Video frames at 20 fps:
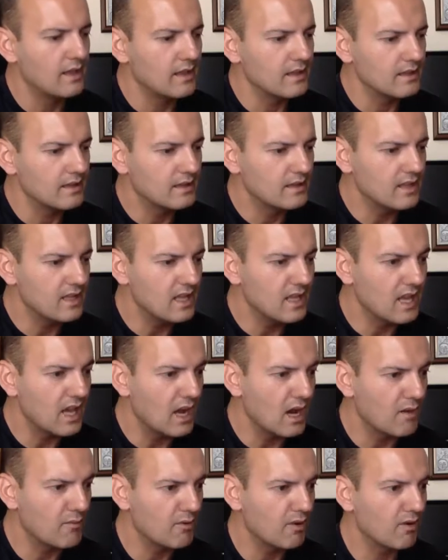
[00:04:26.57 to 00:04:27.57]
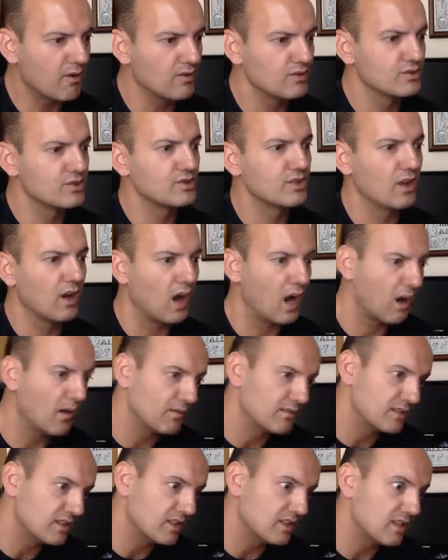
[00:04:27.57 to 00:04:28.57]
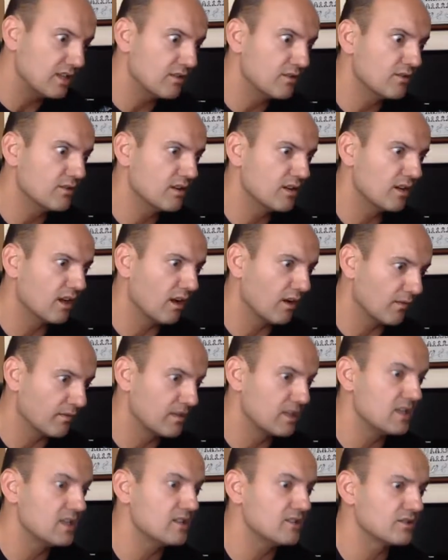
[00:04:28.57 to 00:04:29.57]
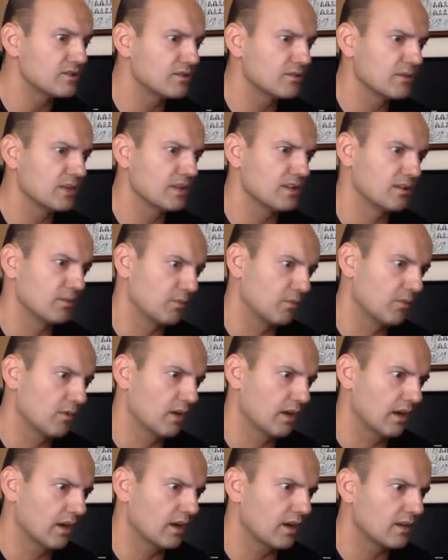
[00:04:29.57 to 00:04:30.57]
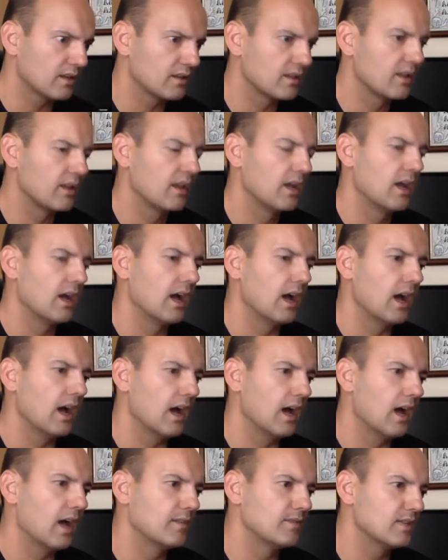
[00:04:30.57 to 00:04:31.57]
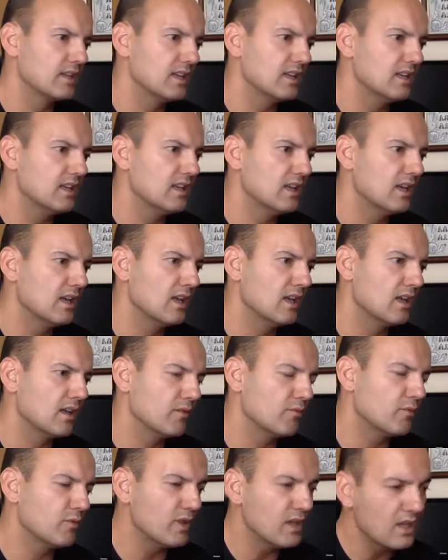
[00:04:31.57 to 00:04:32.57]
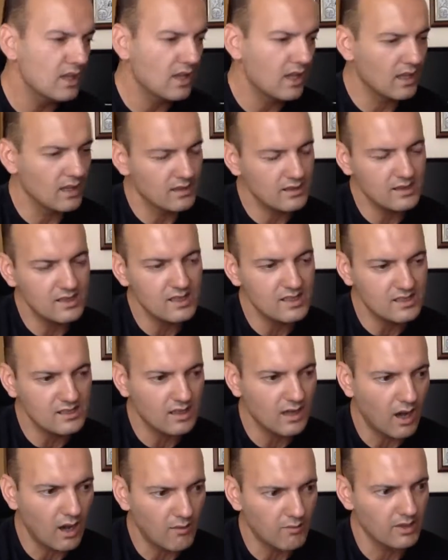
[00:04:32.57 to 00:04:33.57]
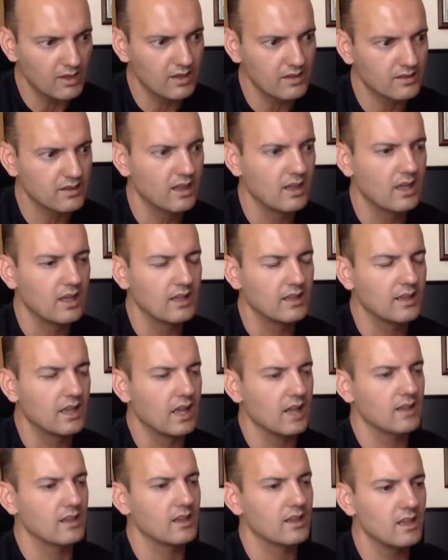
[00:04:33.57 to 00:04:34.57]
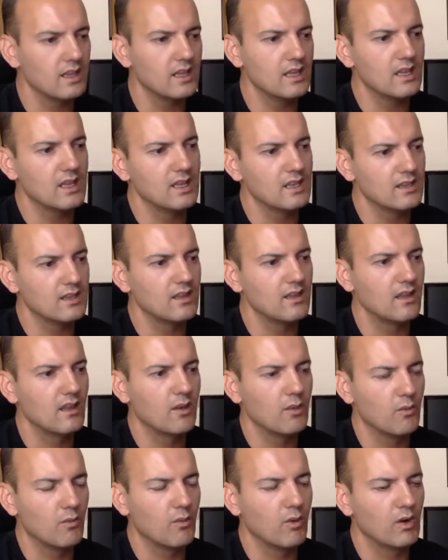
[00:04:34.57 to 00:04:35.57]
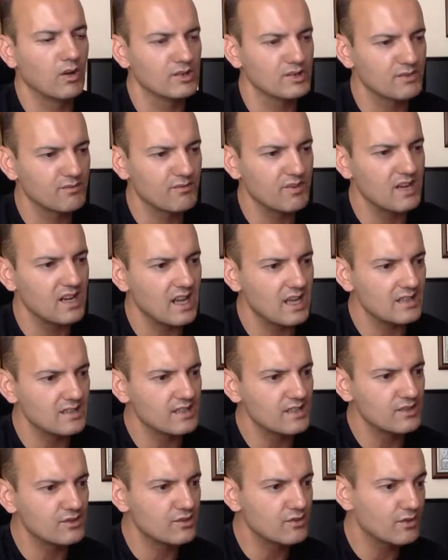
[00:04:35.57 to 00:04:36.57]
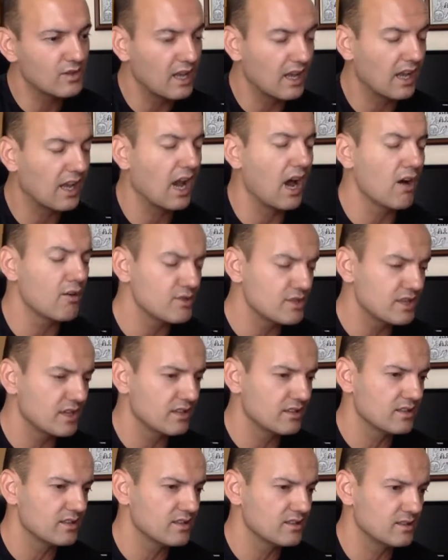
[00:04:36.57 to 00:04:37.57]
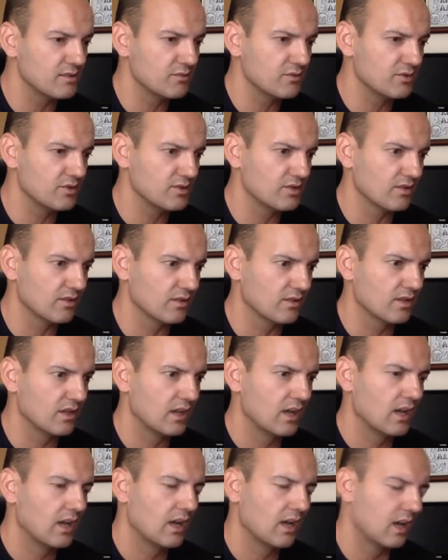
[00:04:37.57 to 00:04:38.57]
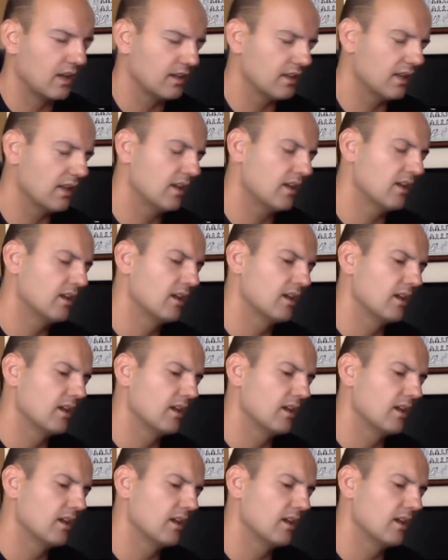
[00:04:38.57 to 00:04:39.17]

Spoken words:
the errors of the instrument worked, and we discovered that it was related to the Gaussian distribution. And then